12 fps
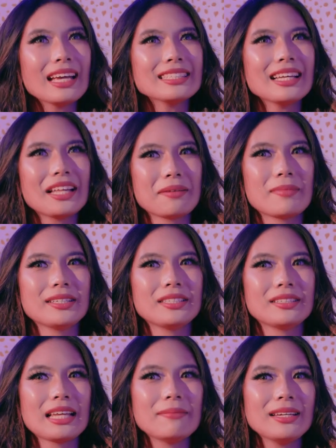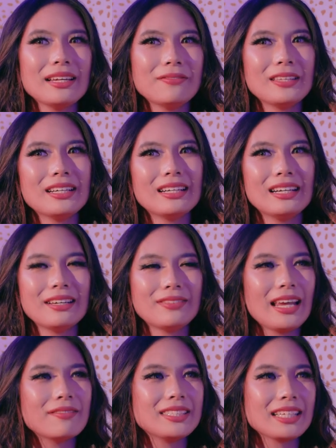guess I like muscles. I mean, if they
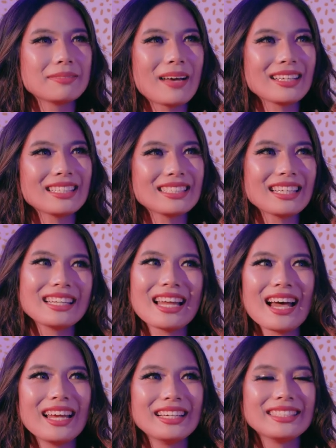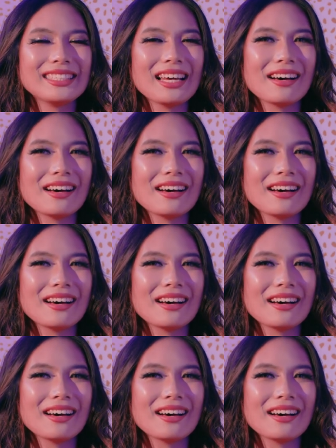have a six pack, that's like nice.